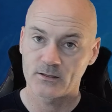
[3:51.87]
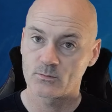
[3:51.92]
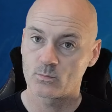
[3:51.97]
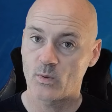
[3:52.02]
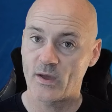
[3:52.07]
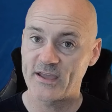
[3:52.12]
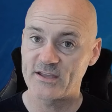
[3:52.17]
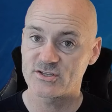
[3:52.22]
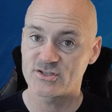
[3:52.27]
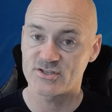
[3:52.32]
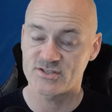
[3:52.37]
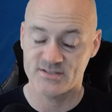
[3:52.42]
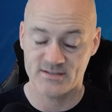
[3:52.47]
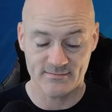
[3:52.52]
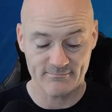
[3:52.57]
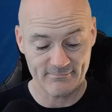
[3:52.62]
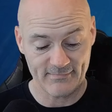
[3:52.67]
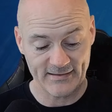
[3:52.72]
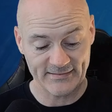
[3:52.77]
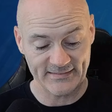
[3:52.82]
wages,
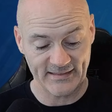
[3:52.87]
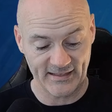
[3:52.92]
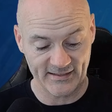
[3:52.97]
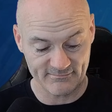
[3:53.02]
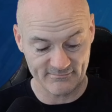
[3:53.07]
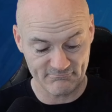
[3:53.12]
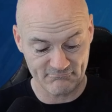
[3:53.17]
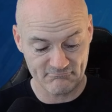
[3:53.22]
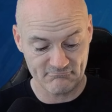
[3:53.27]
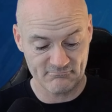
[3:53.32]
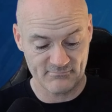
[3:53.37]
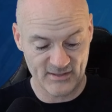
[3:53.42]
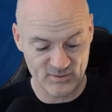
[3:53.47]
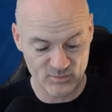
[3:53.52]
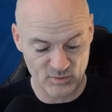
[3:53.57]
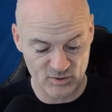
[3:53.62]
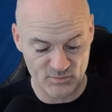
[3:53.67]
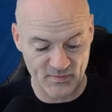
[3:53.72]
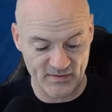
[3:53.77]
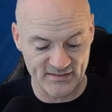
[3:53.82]
and that is
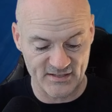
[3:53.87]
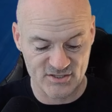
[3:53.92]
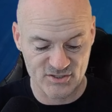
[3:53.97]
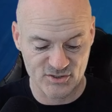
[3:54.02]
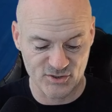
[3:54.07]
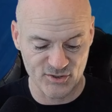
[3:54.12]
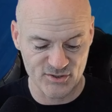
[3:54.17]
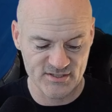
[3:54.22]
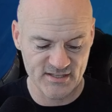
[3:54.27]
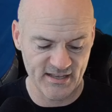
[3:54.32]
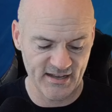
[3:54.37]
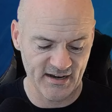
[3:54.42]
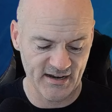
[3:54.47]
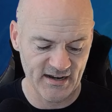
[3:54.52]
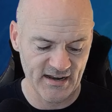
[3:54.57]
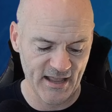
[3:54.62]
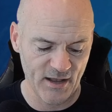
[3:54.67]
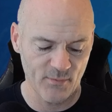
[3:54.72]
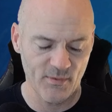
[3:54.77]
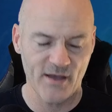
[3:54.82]
what's being discussed here.
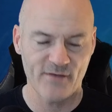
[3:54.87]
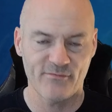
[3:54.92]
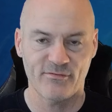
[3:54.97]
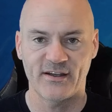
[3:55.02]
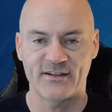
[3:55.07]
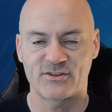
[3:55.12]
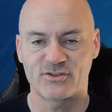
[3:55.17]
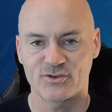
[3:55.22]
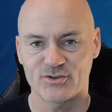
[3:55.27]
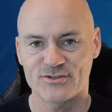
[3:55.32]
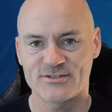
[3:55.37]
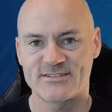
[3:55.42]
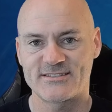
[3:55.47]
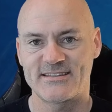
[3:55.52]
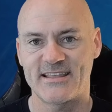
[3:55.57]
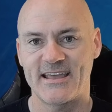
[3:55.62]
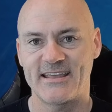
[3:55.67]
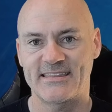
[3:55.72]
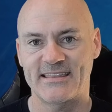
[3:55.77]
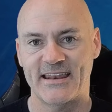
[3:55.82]
However, it does
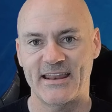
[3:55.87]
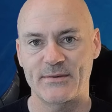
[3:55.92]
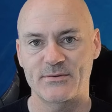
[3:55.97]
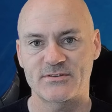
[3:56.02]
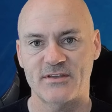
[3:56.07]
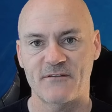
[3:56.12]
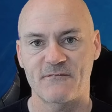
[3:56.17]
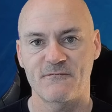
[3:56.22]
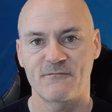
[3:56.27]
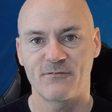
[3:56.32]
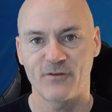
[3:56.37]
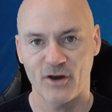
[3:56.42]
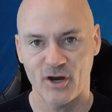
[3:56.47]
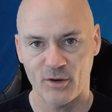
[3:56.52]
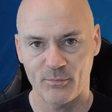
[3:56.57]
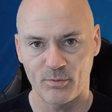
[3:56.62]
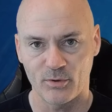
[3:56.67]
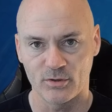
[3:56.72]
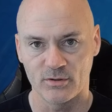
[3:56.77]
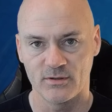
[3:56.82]
state that it was a
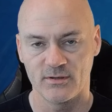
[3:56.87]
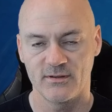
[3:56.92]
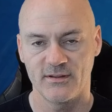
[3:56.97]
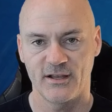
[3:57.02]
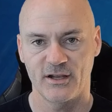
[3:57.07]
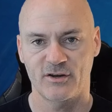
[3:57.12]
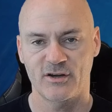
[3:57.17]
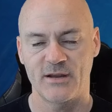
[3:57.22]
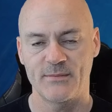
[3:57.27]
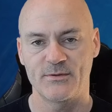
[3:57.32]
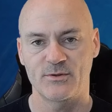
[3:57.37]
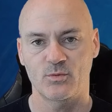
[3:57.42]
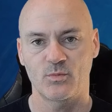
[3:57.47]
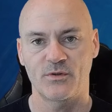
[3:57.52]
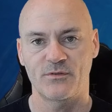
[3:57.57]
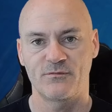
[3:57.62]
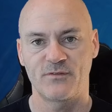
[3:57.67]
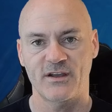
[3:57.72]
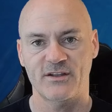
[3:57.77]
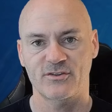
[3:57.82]
verbal agreement
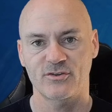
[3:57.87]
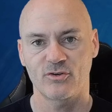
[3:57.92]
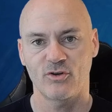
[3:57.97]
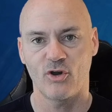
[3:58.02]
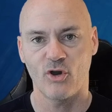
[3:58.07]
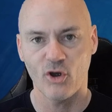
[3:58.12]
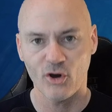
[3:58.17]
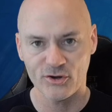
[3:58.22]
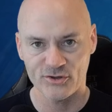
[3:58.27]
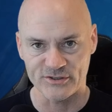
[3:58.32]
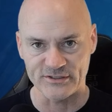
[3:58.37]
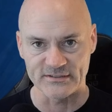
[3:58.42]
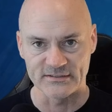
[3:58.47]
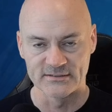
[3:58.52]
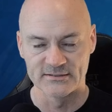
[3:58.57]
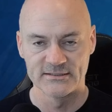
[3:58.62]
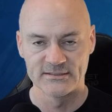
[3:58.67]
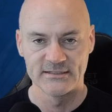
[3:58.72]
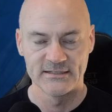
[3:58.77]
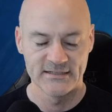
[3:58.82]
with Victor Orta,
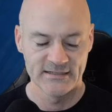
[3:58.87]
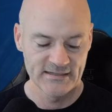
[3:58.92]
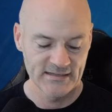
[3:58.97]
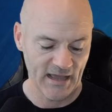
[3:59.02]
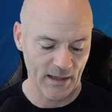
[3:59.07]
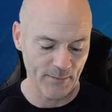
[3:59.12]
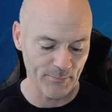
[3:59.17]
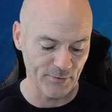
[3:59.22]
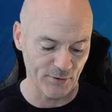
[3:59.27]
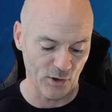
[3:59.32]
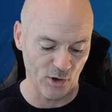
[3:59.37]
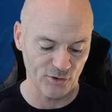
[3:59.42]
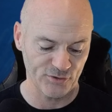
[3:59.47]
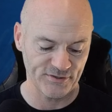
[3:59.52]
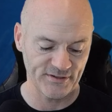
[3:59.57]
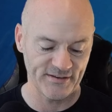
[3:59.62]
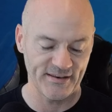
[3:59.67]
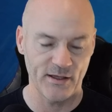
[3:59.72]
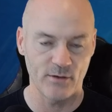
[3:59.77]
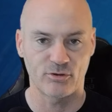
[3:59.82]
and with
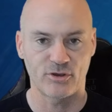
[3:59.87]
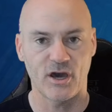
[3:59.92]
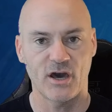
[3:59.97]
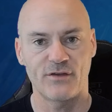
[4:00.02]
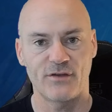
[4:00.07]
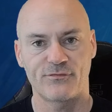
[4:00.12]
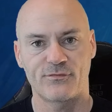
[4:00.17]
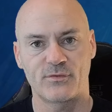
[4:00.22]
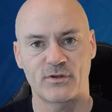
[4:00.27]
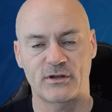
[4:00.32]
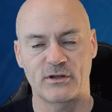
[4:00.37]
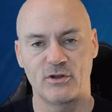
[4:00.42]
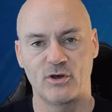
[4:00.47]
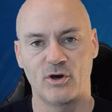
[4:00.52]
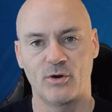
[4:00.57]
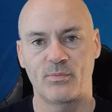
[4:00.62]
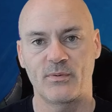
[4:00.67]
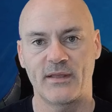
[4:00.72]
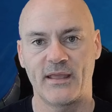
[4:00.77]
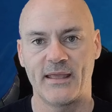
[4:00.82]
Orta now gone from the
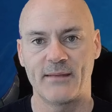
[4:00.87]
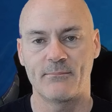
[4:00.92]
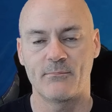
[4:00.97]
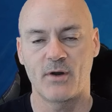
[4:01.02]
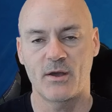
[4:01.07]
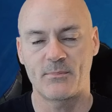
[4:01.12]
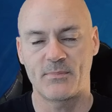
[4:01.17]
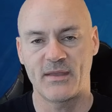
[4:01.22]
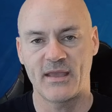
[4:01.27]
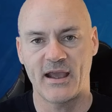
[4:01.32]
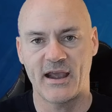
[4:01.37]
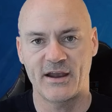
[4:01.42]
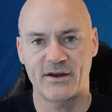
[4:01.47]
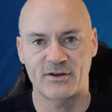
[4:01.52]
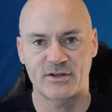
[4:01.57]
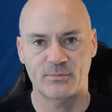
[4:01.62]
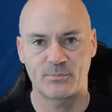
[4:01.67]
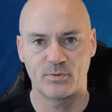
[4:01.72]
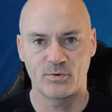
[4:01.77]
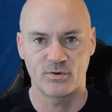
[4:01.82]
club, it might be harder
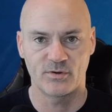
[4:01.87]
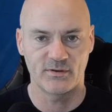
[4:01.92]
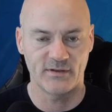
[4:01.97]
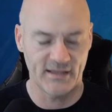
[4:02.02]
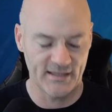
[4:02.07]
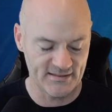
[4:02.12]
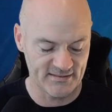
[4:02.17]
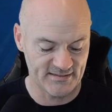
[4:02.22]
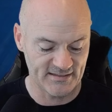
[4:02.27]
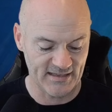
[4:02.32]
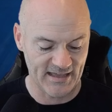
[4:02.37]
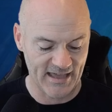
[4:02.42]
to put into